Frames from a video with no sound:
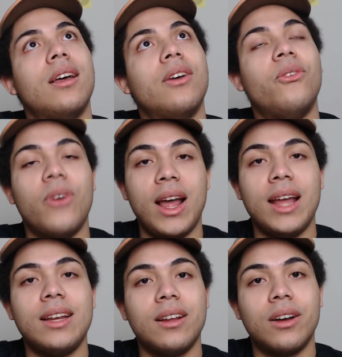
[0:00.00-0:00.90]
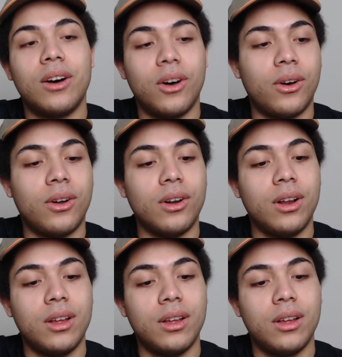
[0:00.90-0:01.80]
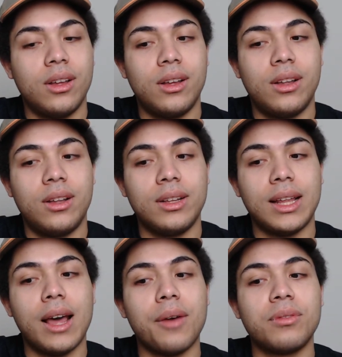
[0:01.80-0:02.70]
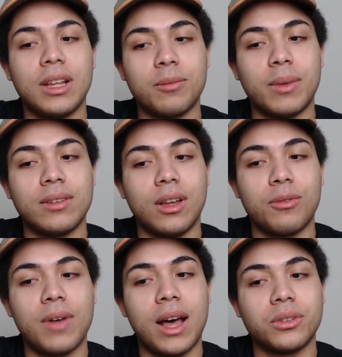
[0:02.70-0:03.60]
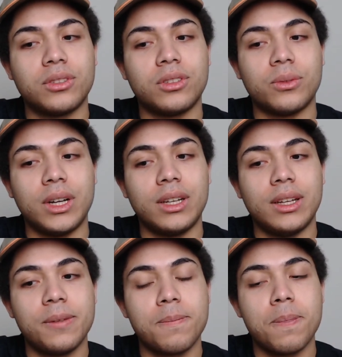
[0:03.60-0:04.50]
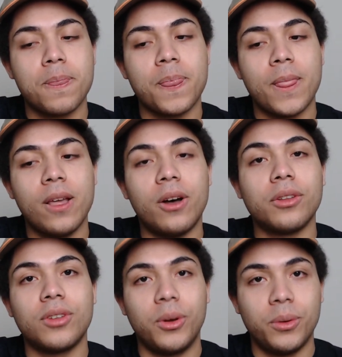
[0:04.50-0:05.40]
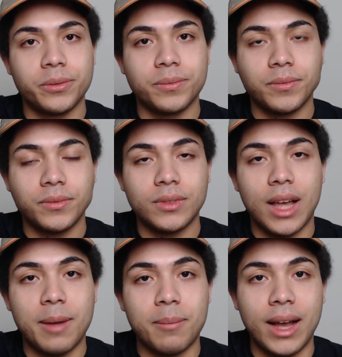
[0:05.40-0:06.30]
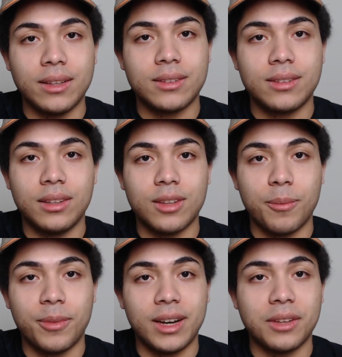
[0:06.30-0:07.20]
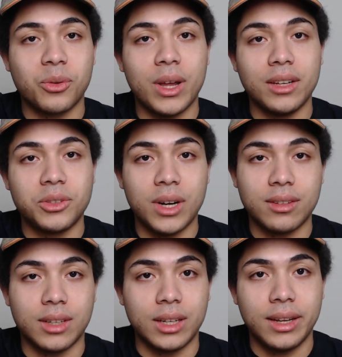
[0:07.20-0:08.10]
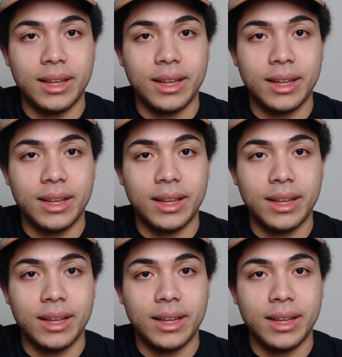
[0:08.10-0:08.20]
read all that I've set myself out to read. Also, I might see something that's quite interesting